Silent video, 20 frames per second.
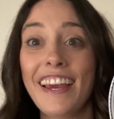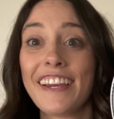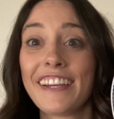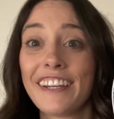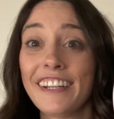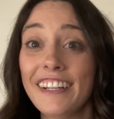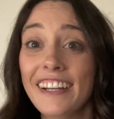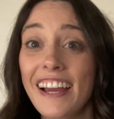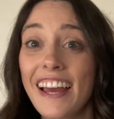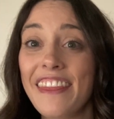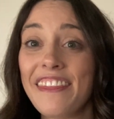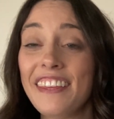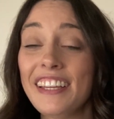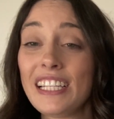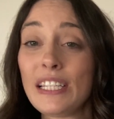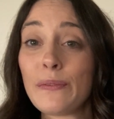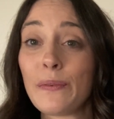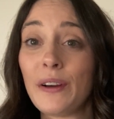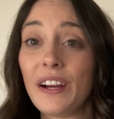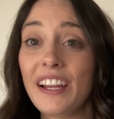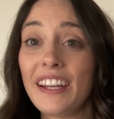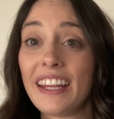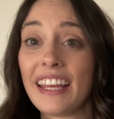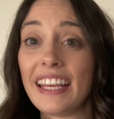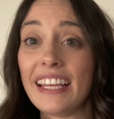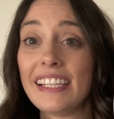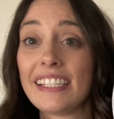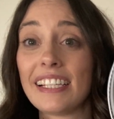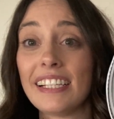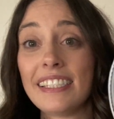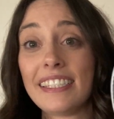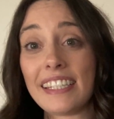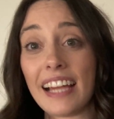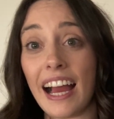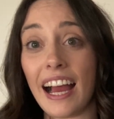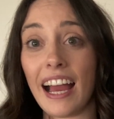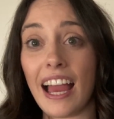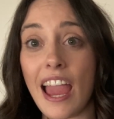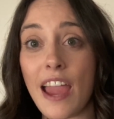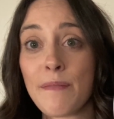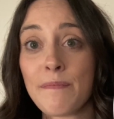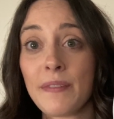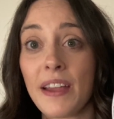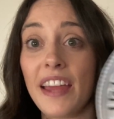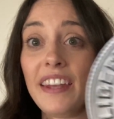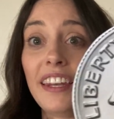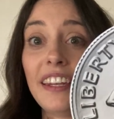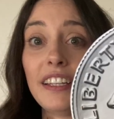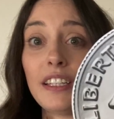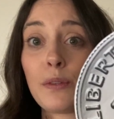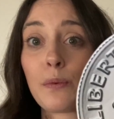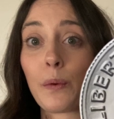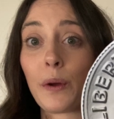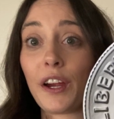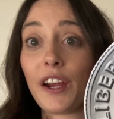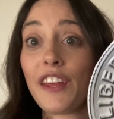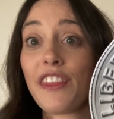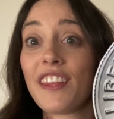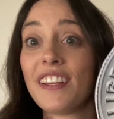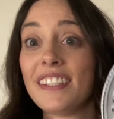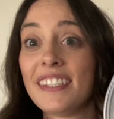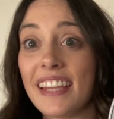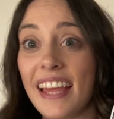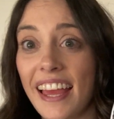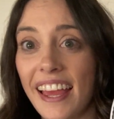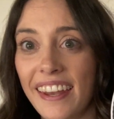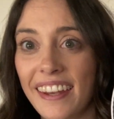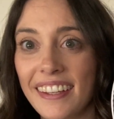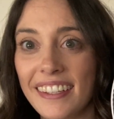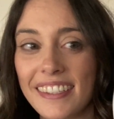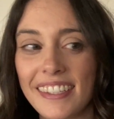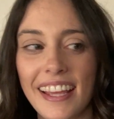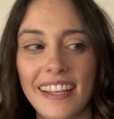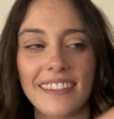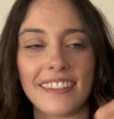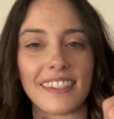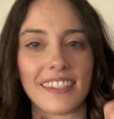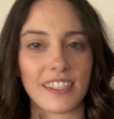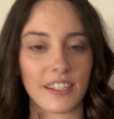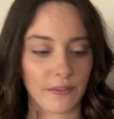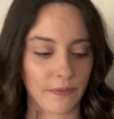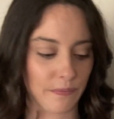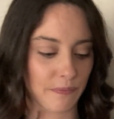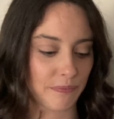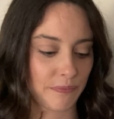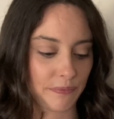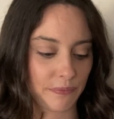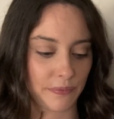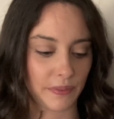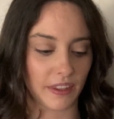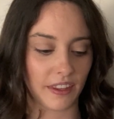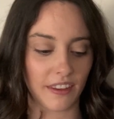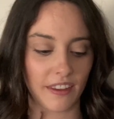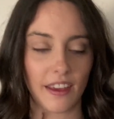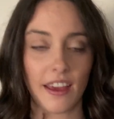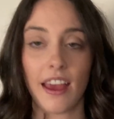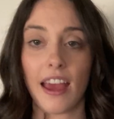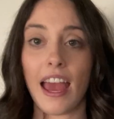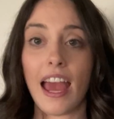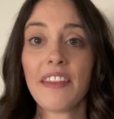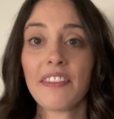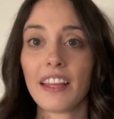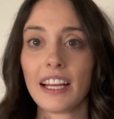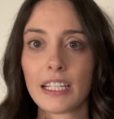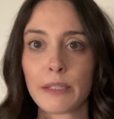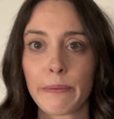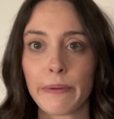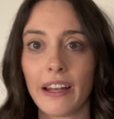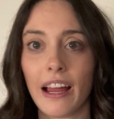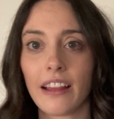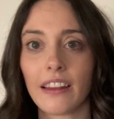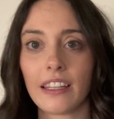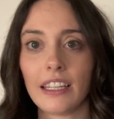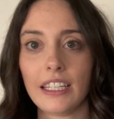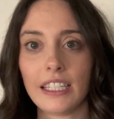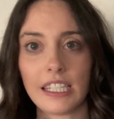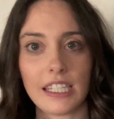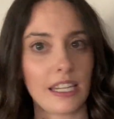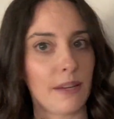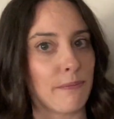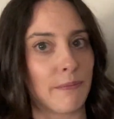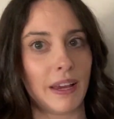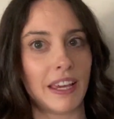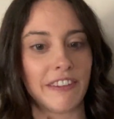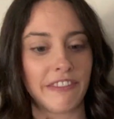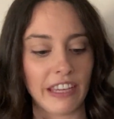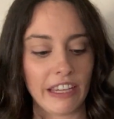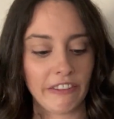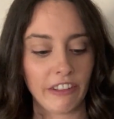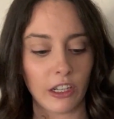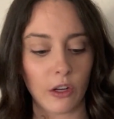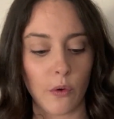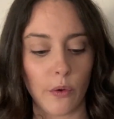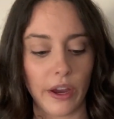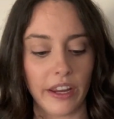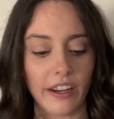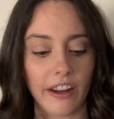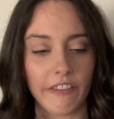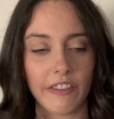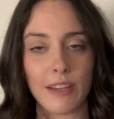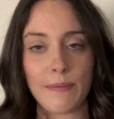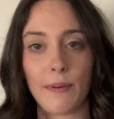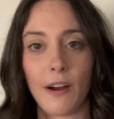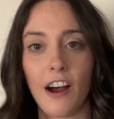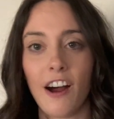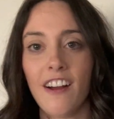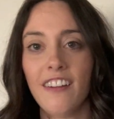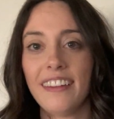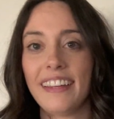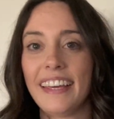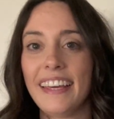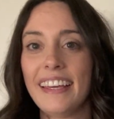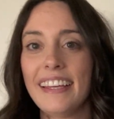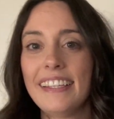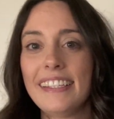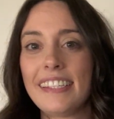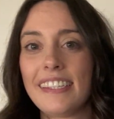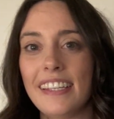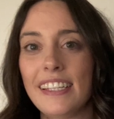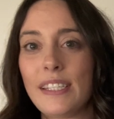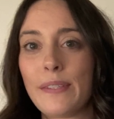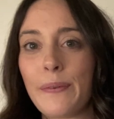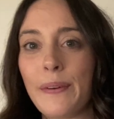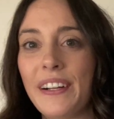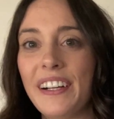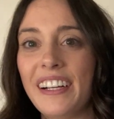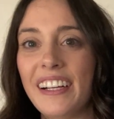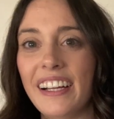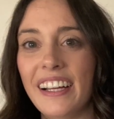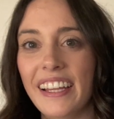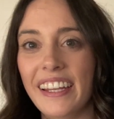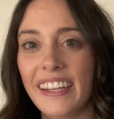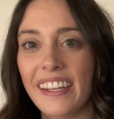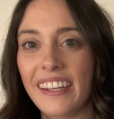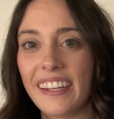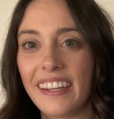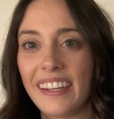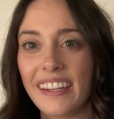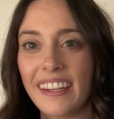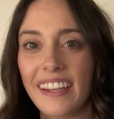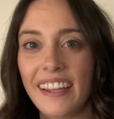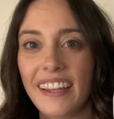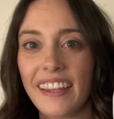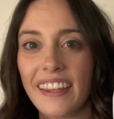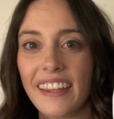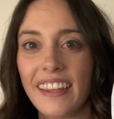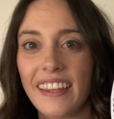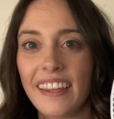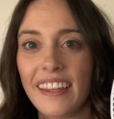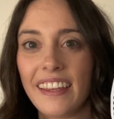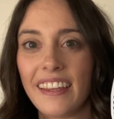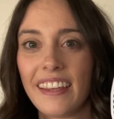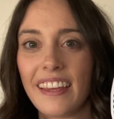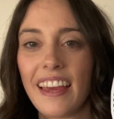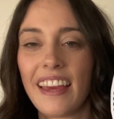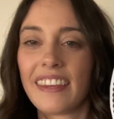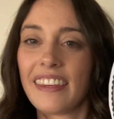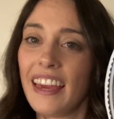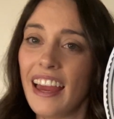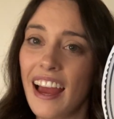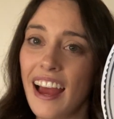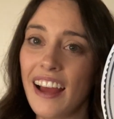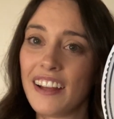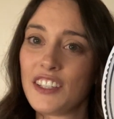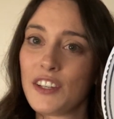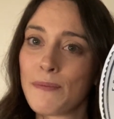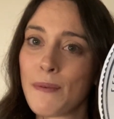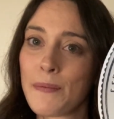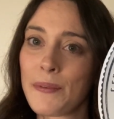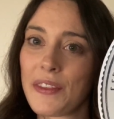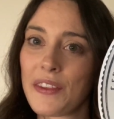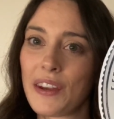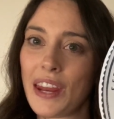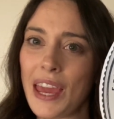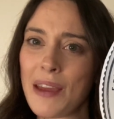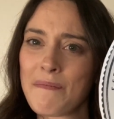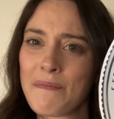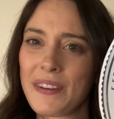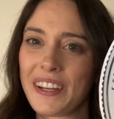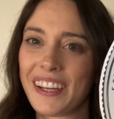Good, this one is a dime and it is worth 10 cents. And last but not least, my favorite coin of them all is this one. Yeah, do you remember the name?